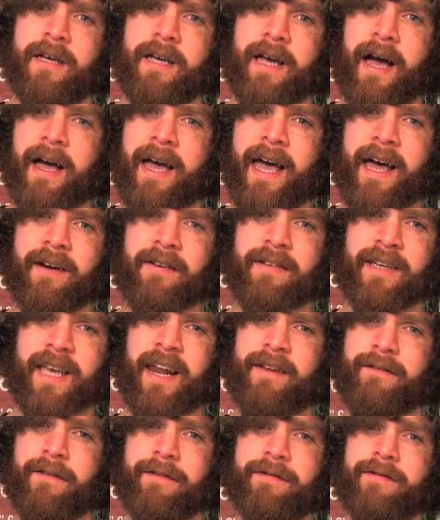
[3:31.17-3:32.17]
I had a
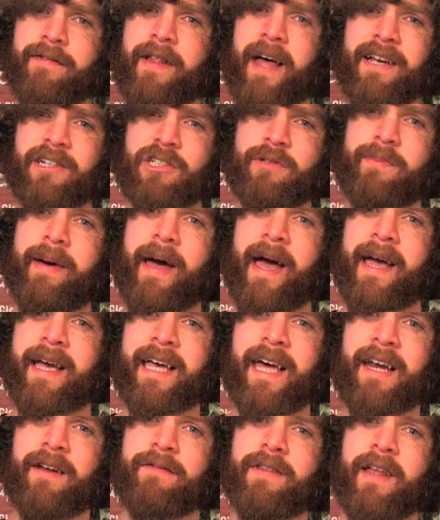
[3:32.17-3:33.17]
kind of a flashback,
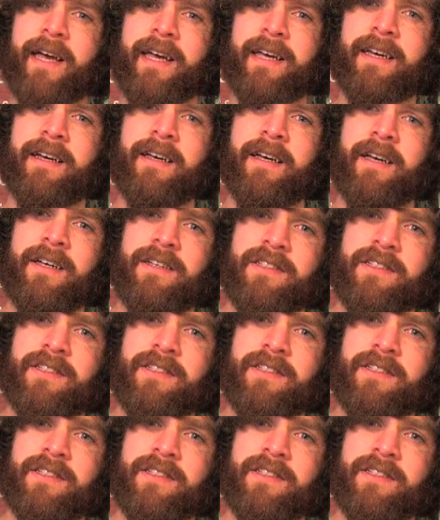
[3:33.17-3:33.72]
kind of like